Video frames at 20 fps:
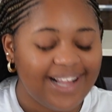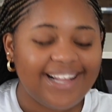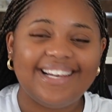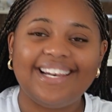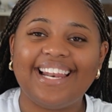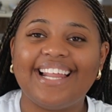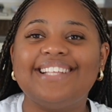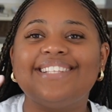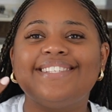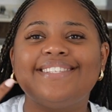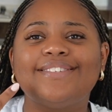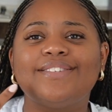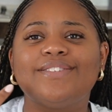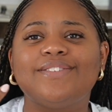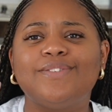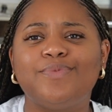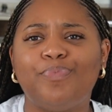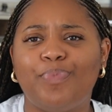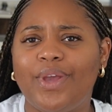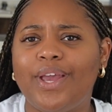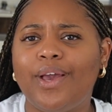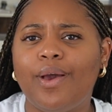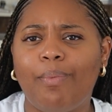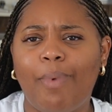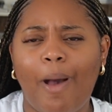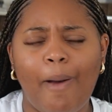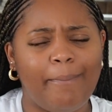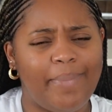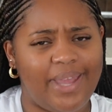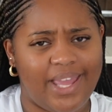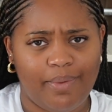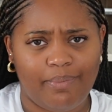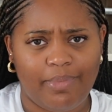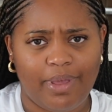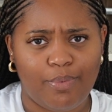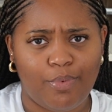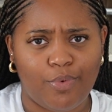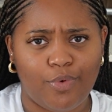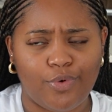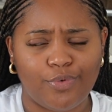let's speak about meeting
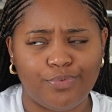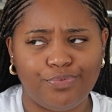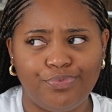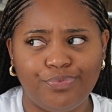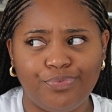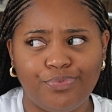people.